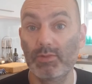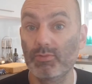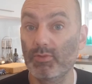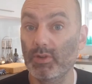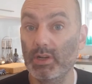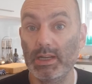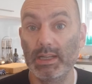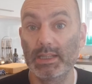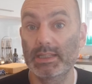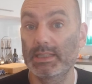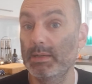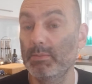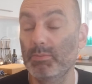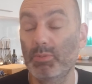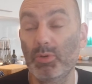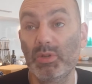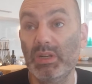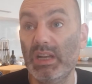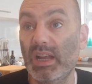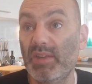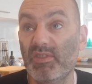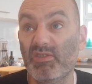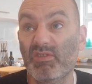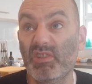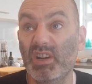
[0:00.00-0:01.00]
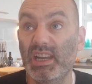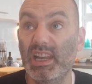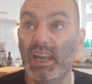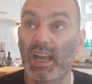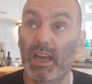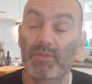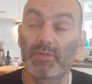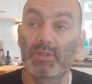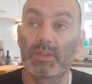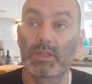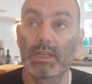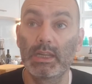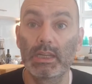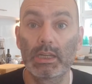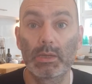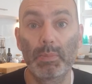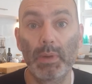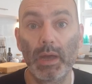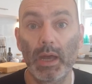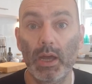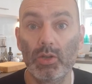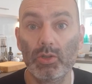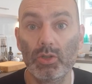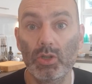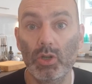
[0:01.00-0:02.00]
Really simple, never really have to think
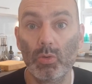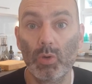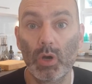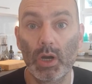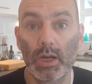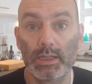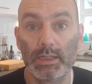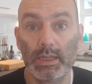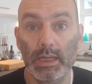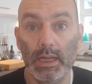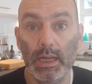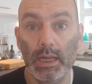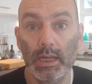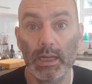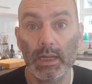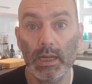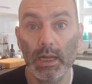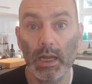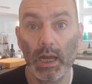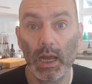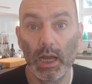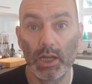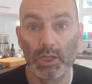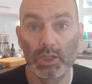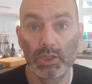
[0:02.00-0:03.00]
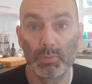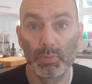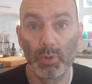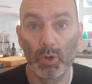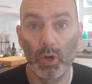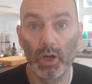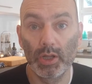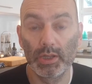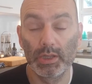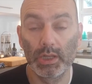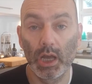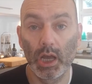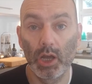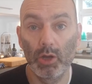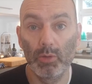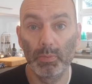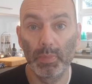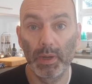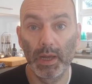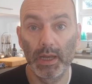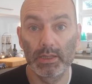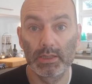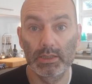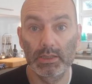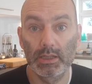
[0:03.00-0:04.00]
about a new idea to put on the
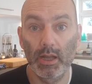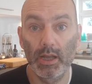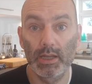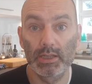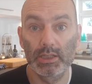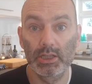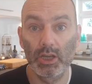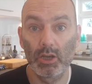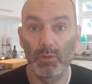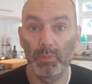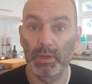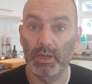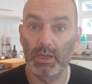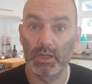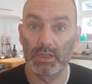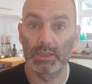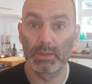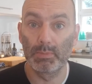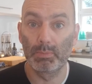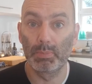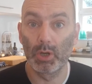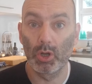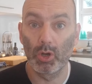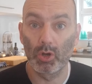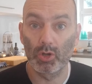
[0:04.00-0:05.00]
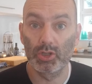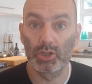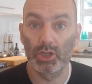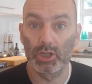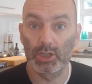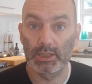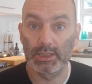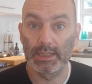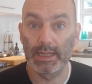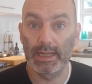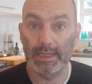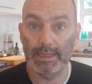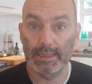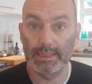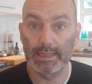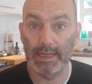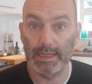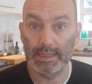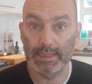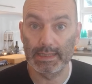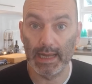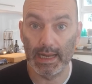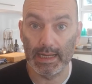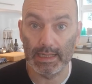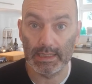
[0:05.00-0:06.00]
homepage slideshow because the blog just
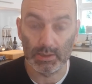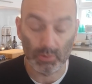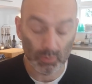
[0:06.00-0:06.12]
dictates the